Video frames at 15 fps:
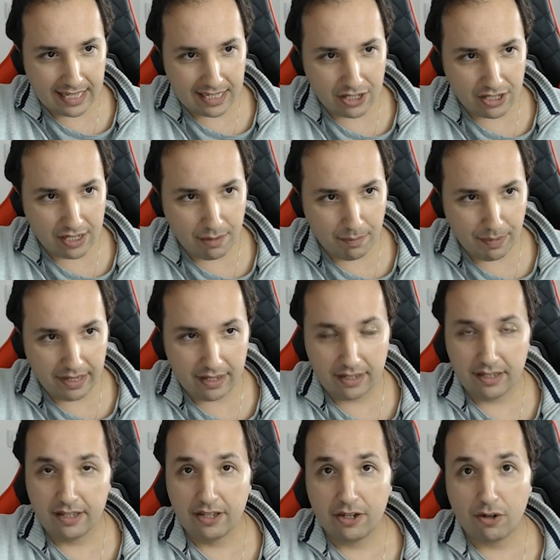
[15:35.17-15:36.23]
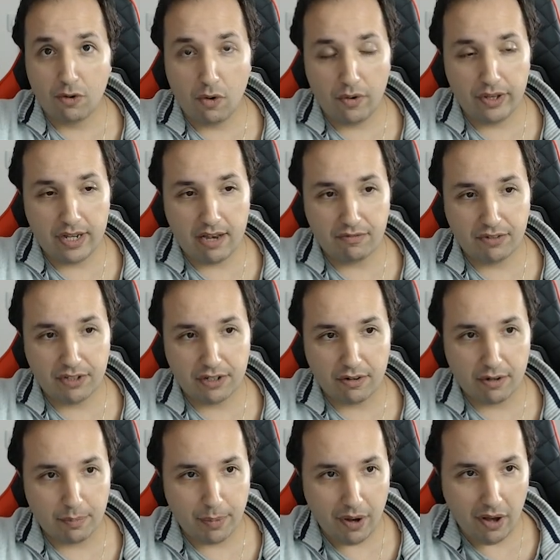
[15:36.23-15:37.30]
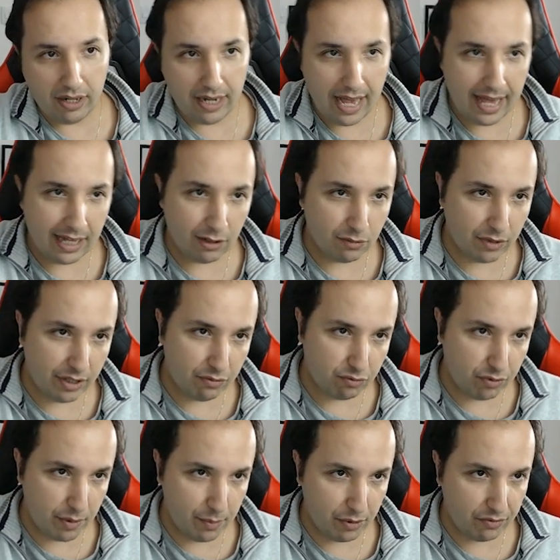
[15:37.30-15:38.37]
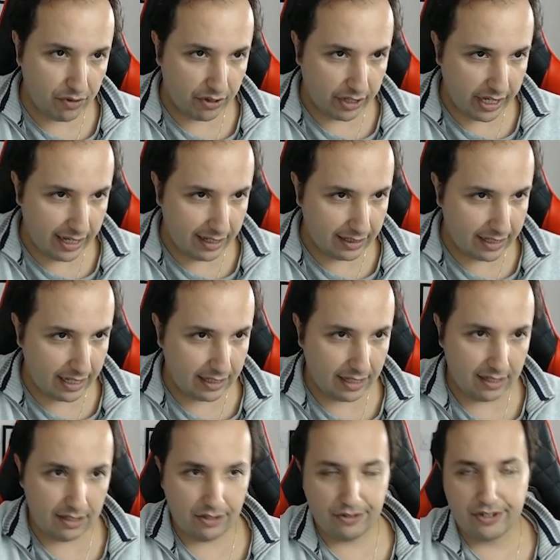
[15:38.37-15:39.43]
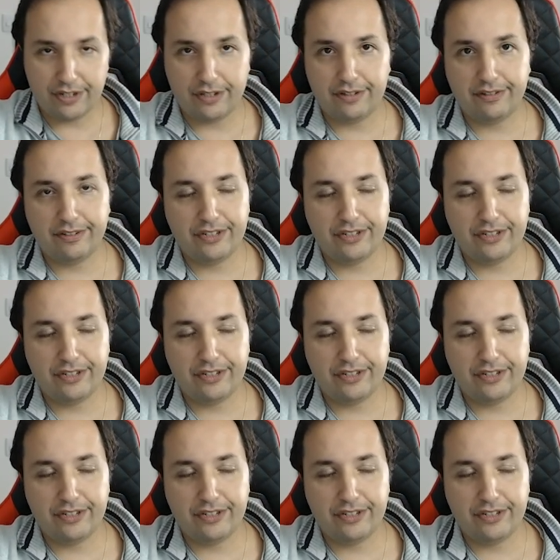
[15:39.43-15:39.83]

is simply going after our pawn, and if we move our king, then he's just